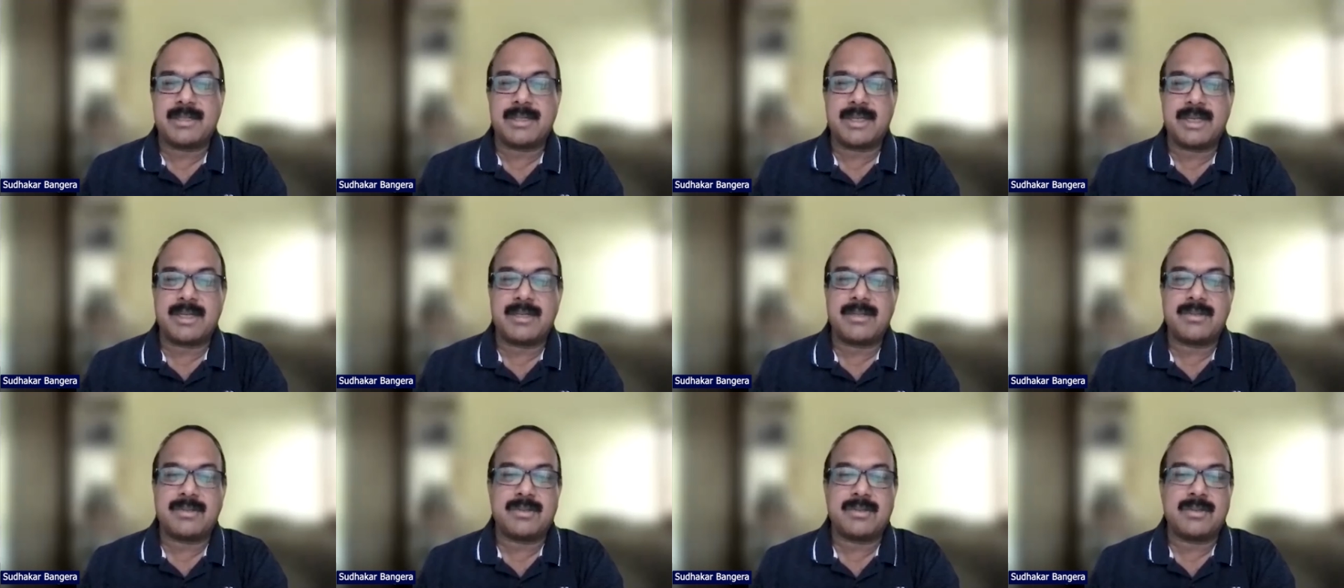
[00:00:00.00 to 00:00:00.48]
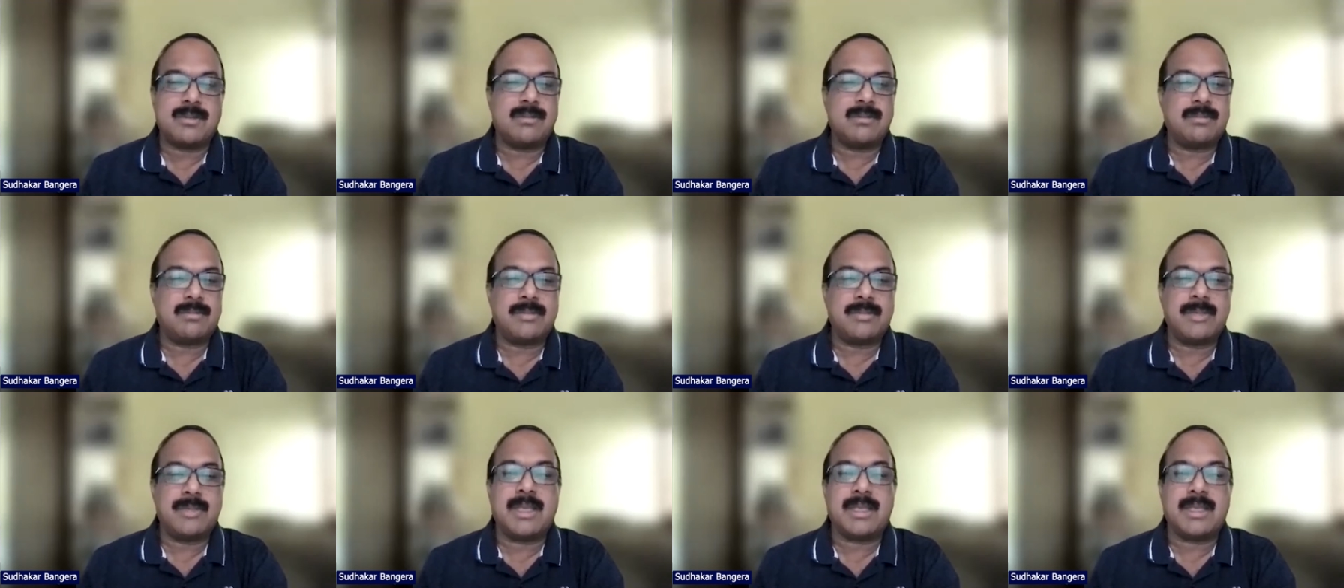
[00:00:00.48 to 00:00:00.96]
right? So
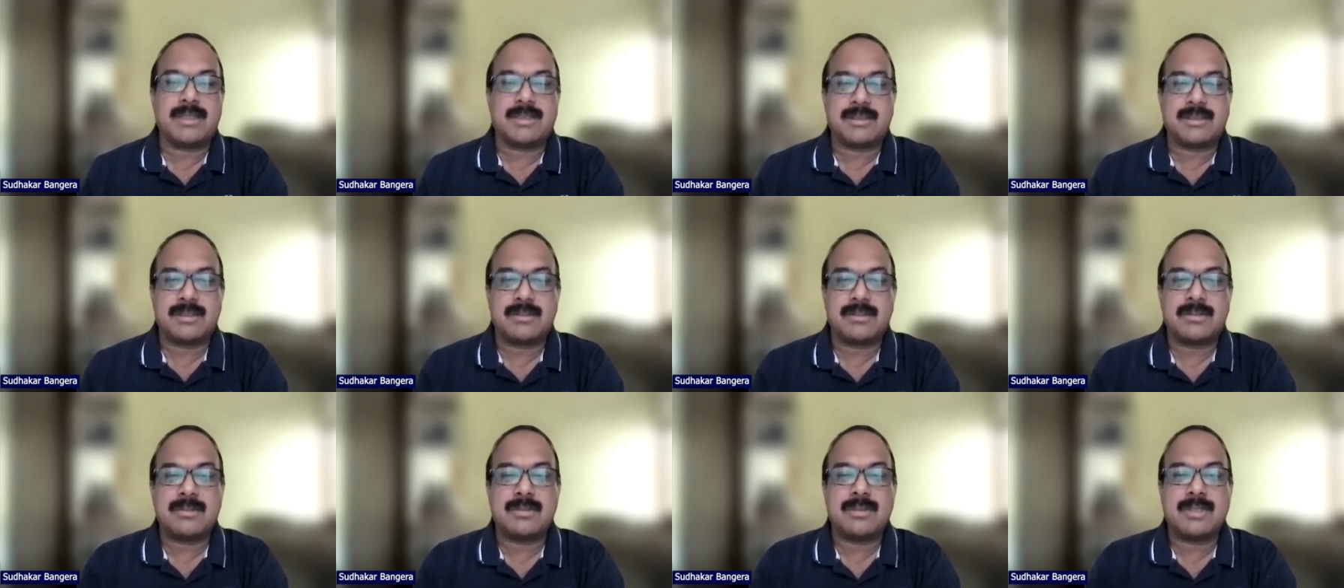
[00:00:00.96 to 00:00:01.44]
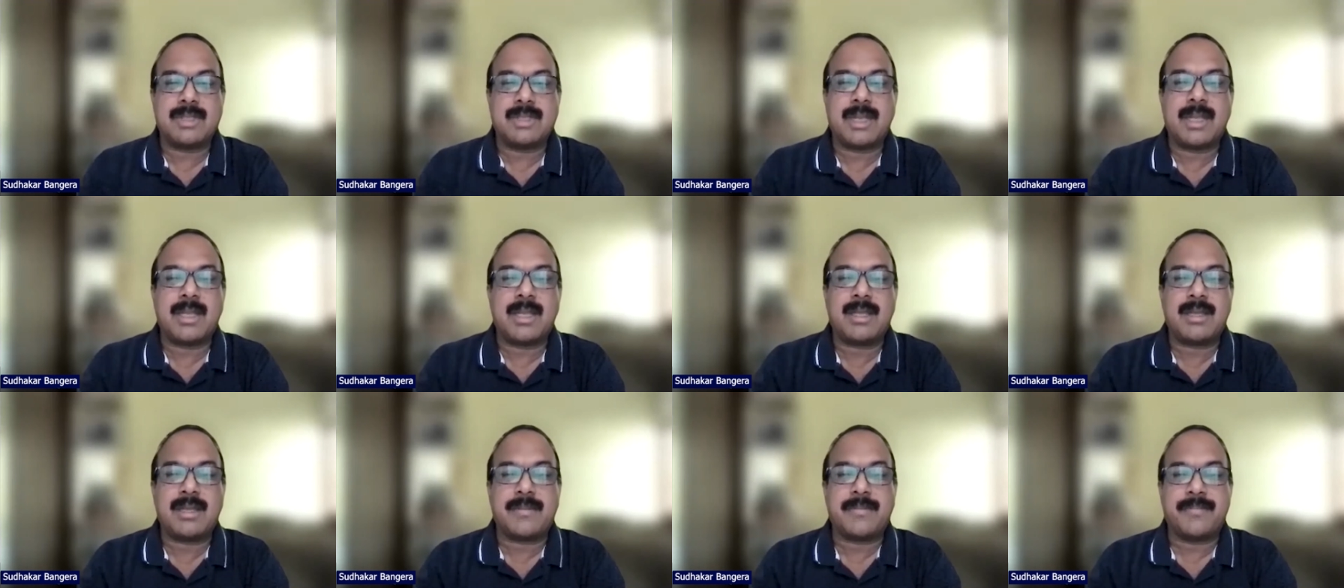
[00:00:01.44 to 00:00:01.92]
hmm. yes, so there
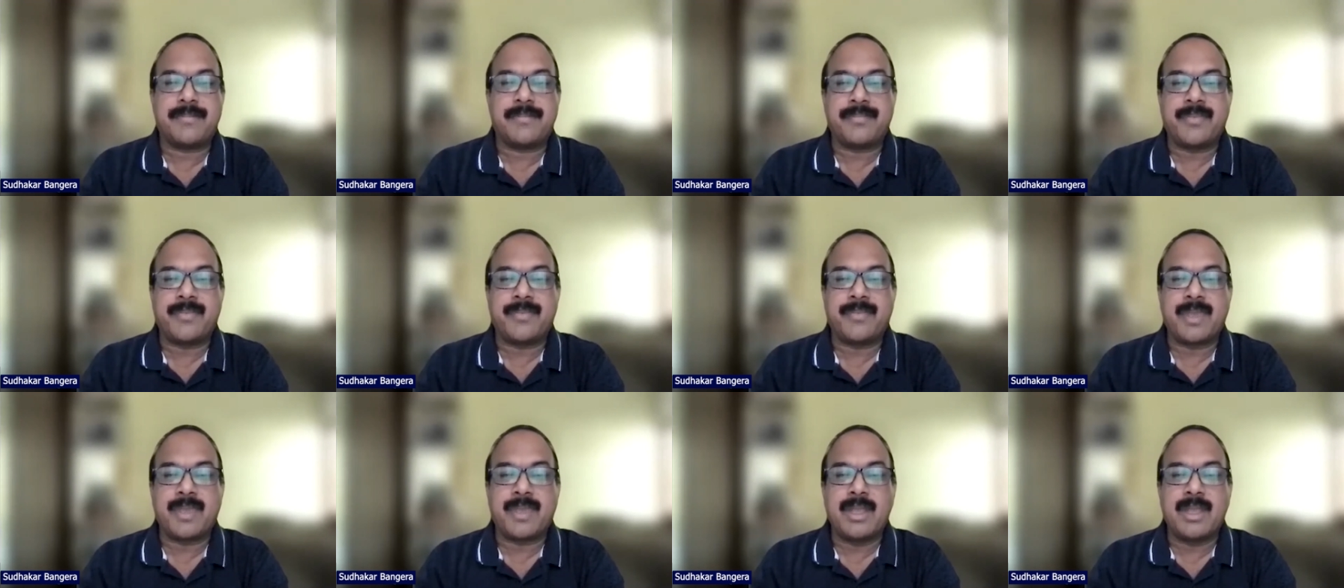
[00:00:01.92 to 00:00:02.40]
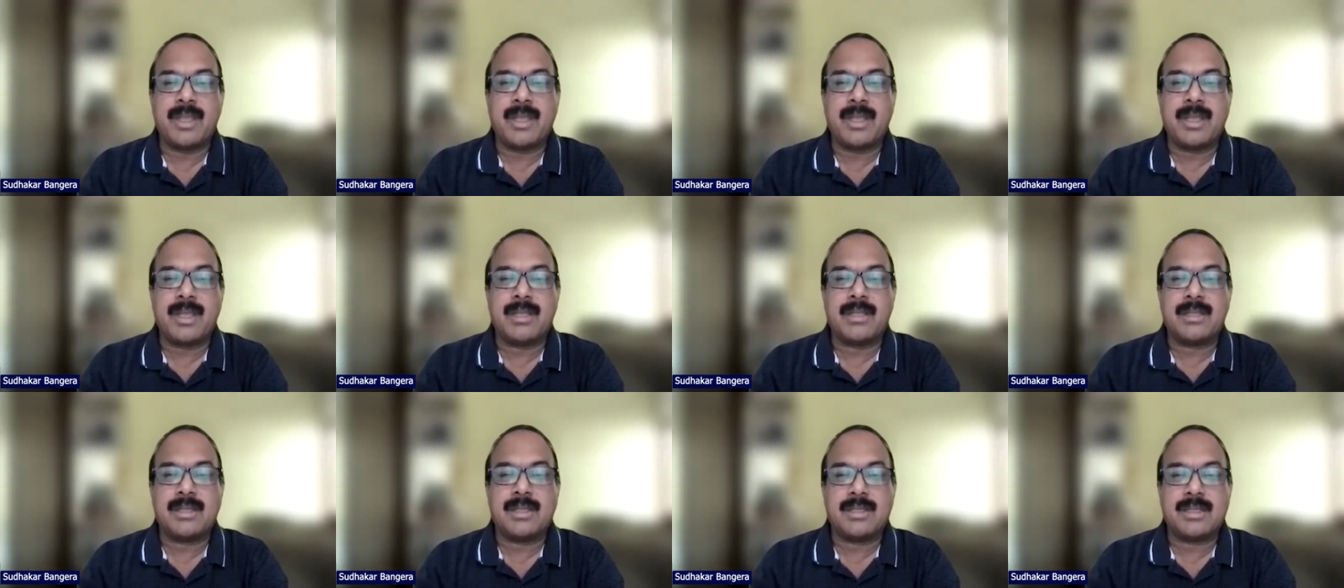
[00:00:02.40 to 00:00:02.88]
are
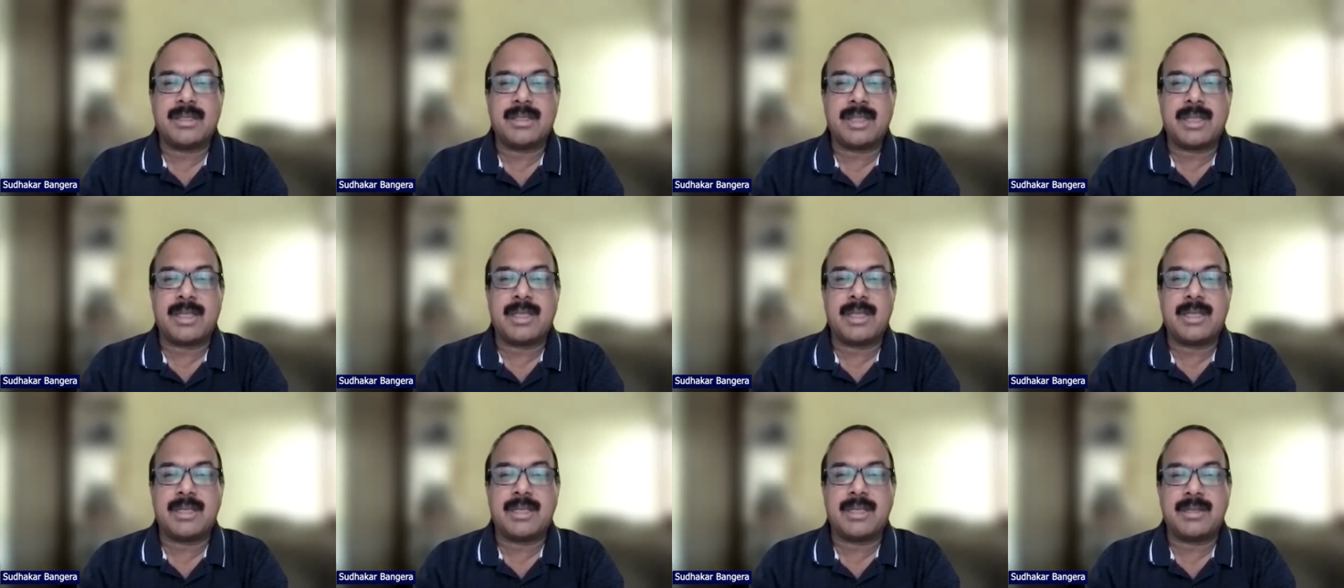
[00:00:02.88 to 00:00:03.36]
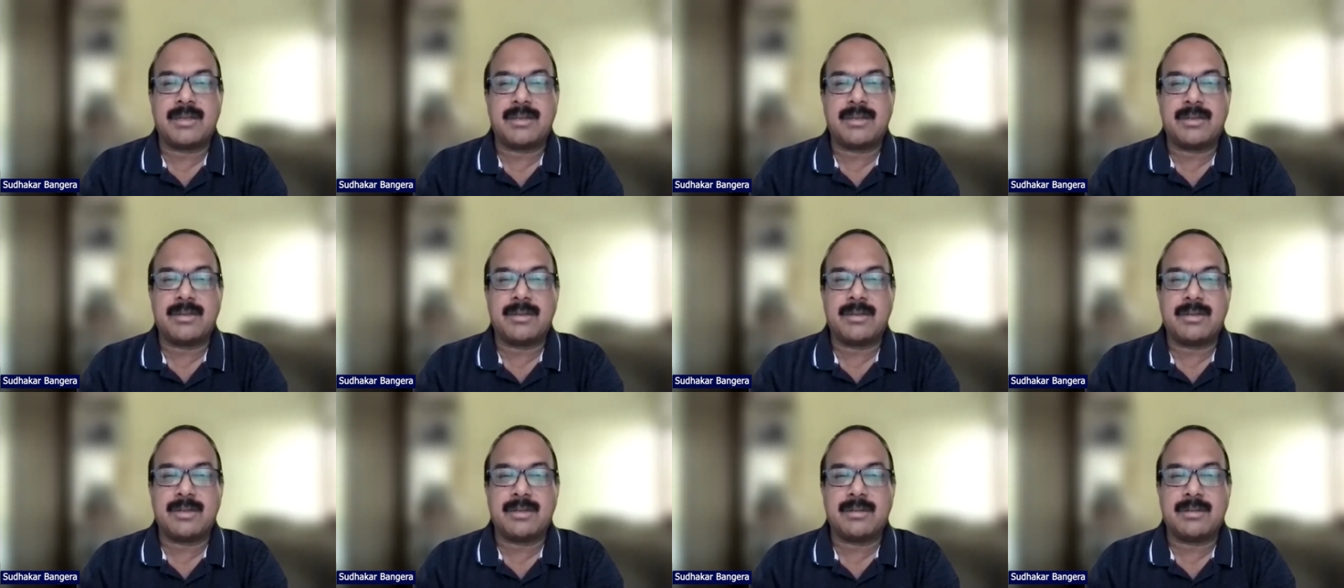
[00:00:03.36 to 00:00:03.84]
uh, there are you know
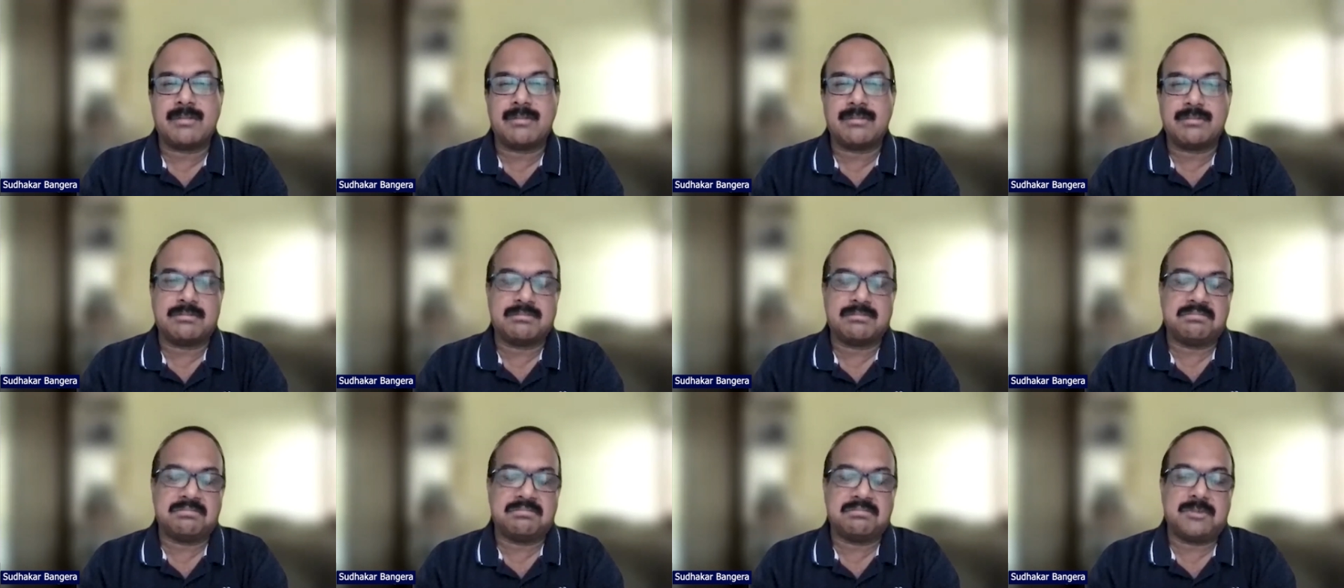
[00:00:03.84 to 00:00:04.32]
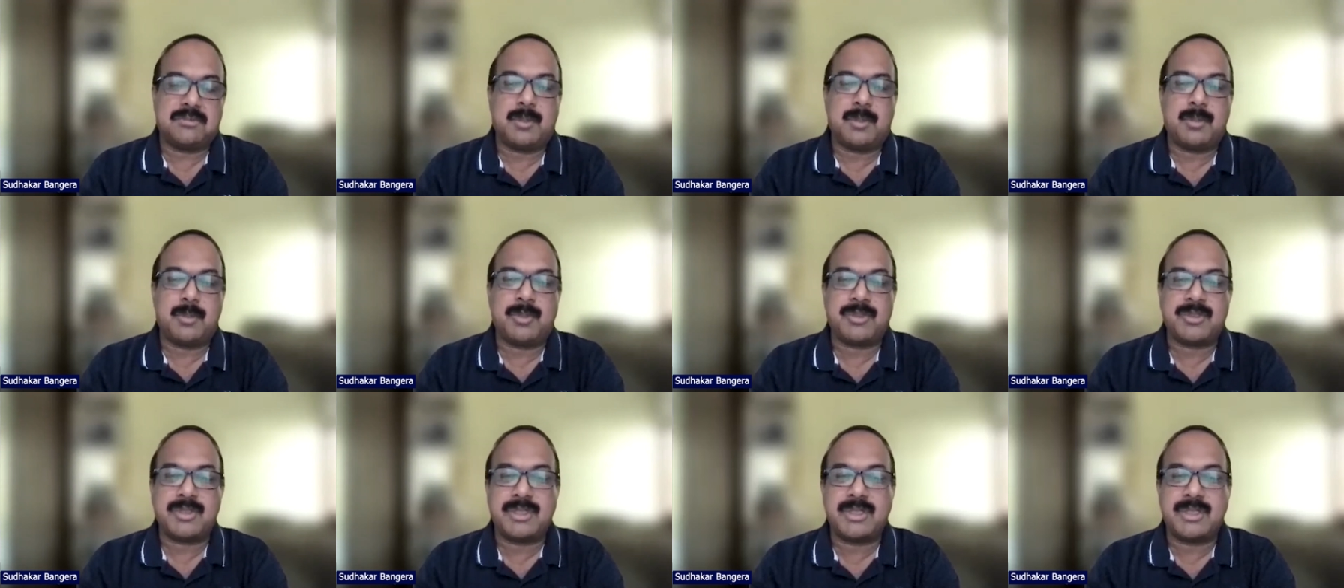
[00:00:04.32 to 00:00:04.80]
uh,
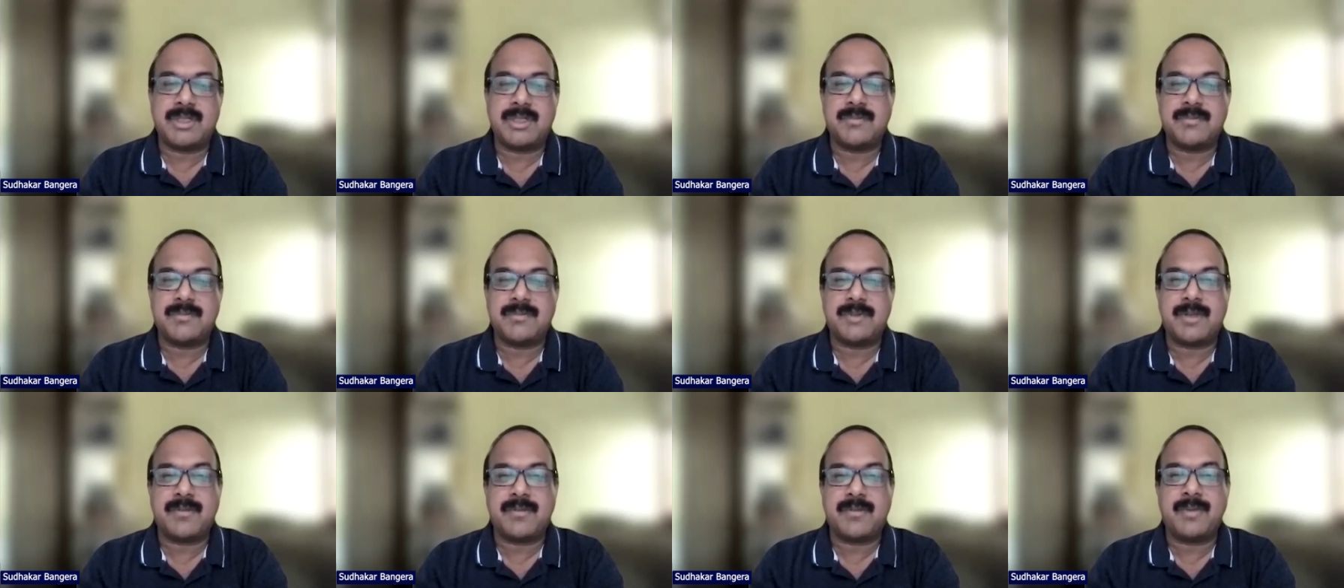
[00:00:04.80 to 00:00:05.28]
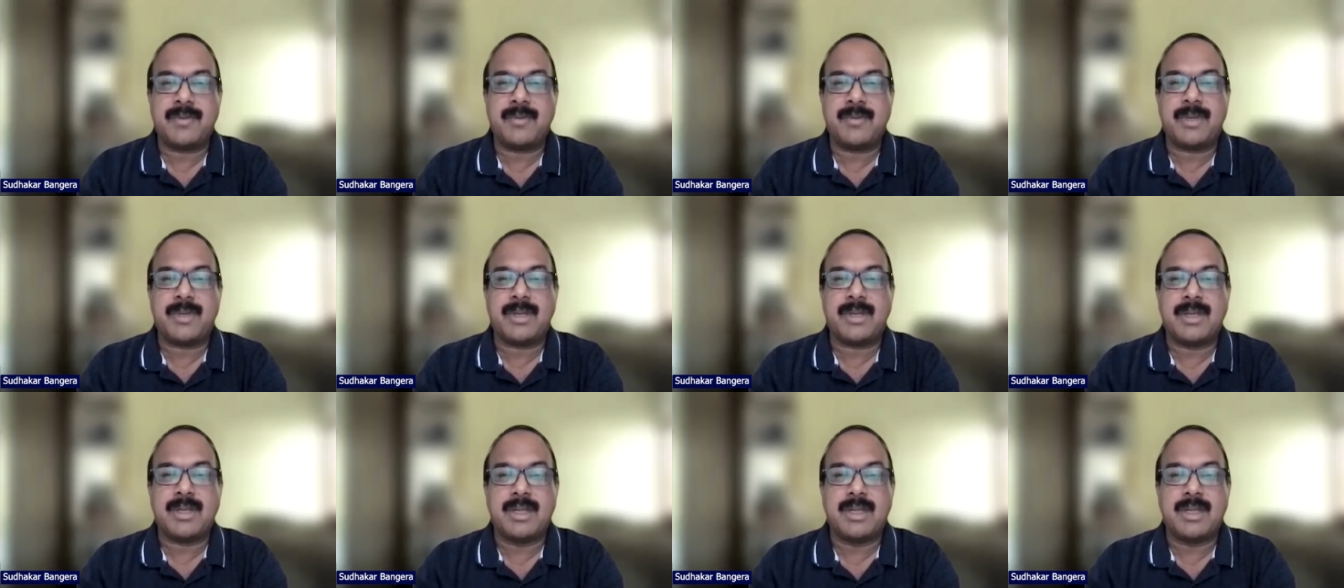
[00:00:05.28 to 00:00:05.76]
opportunities for
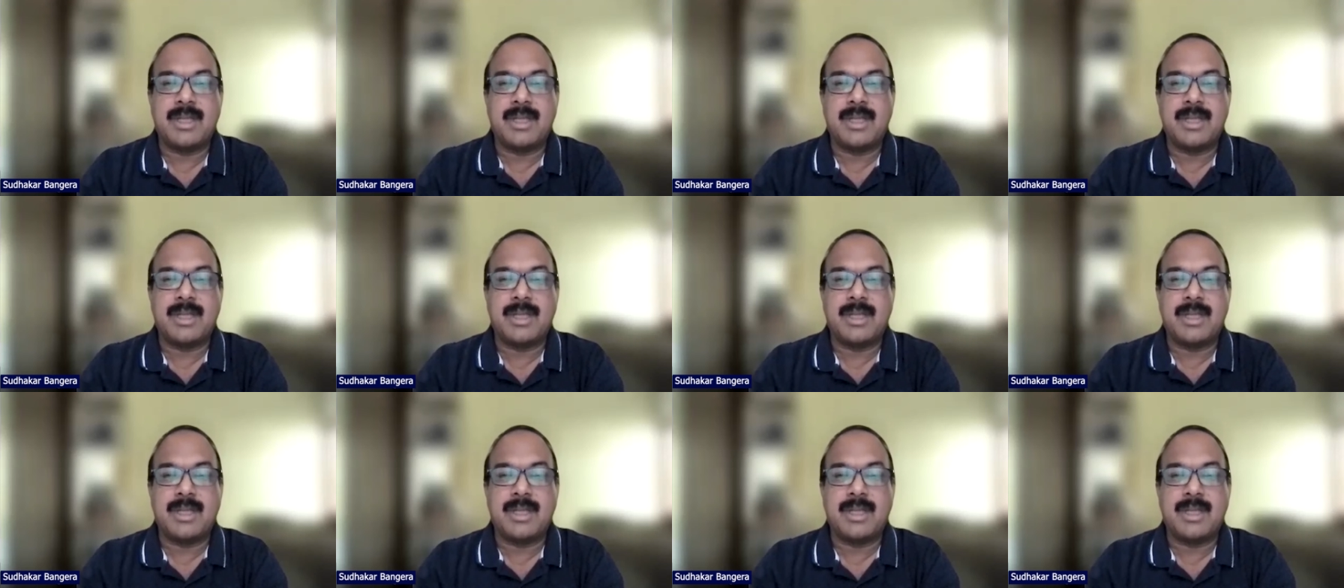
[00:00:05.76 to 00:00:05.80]
everyone.